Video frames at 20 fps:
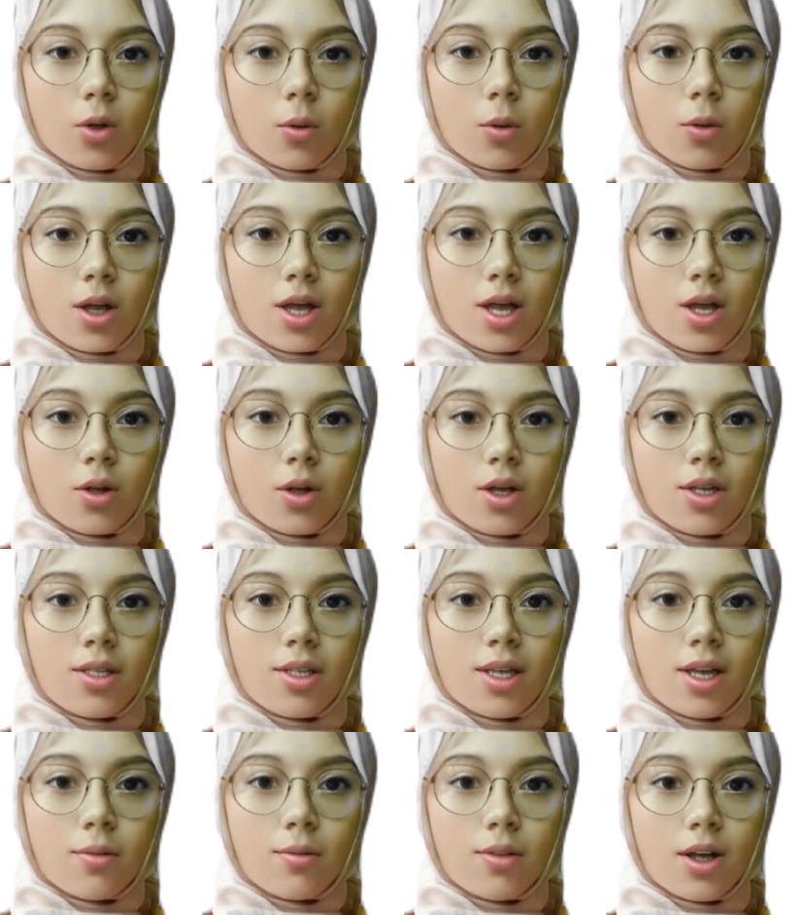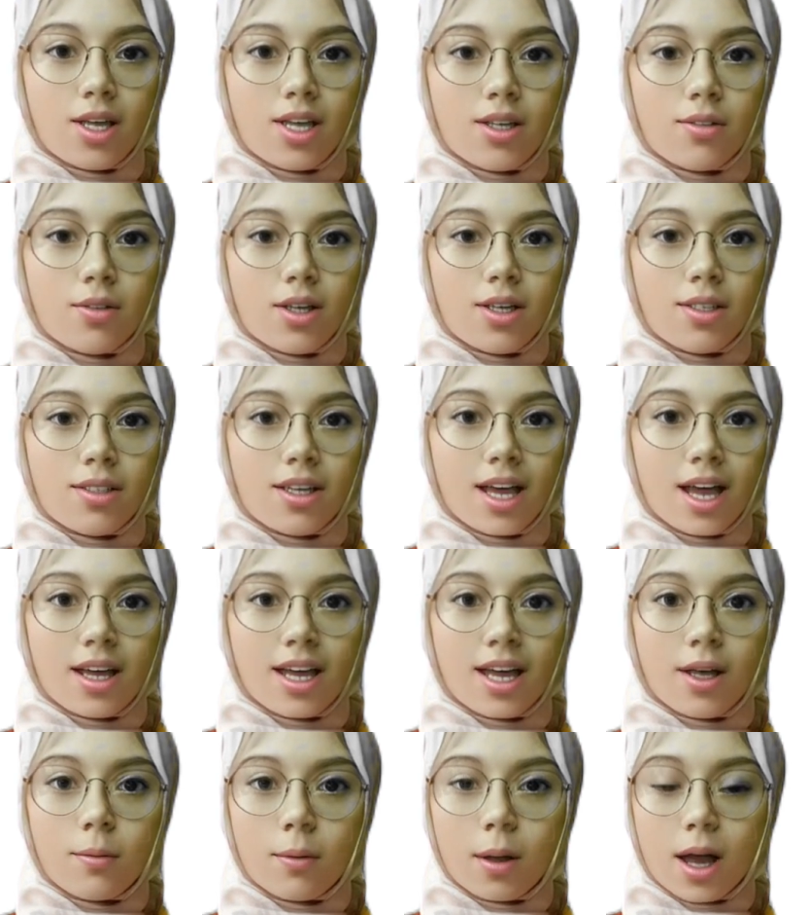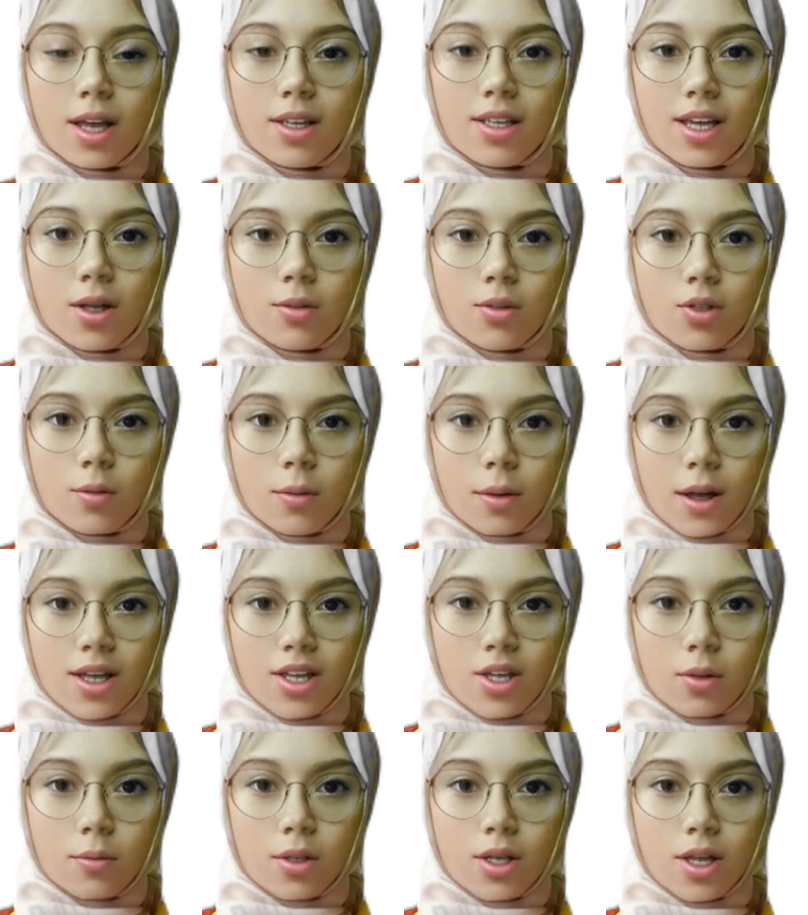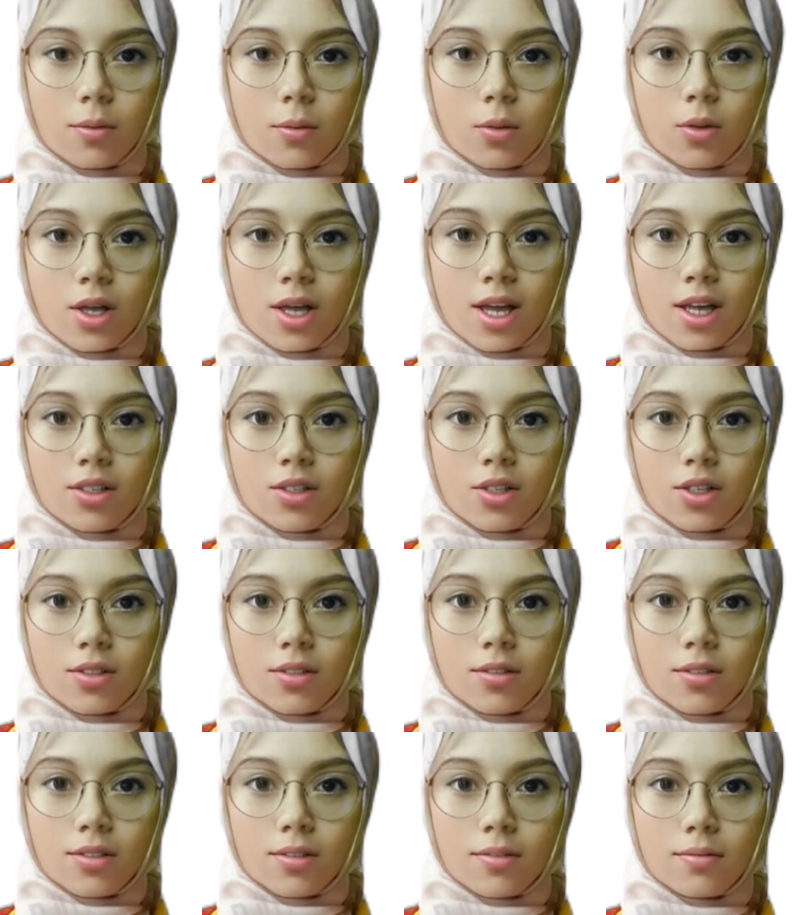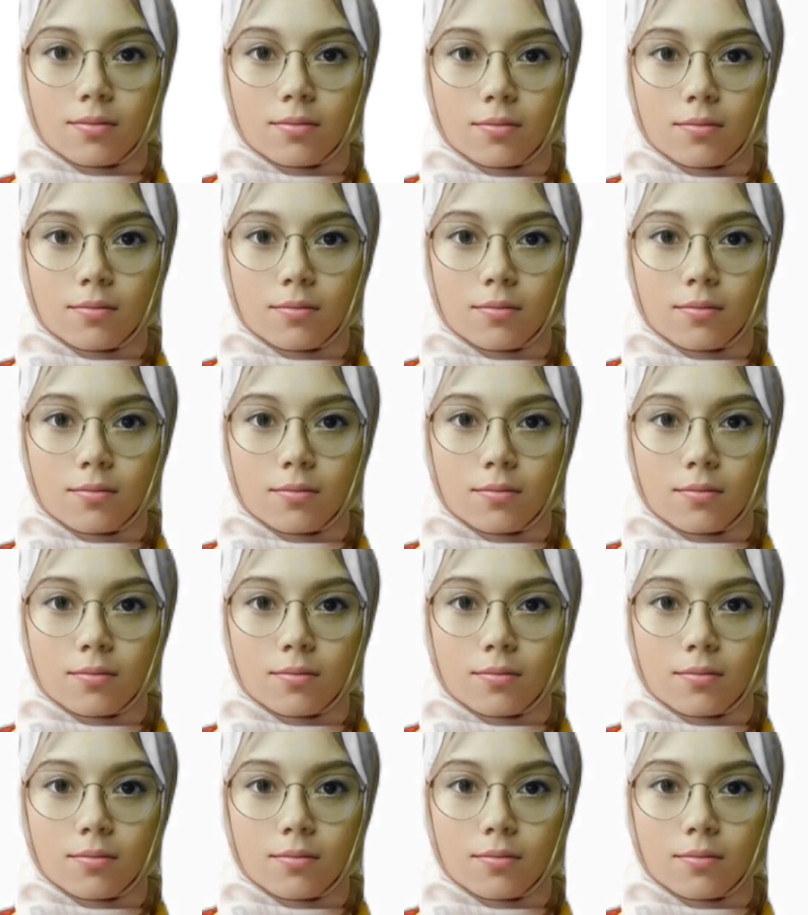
you can increase the effectiveness and impact of your management communications.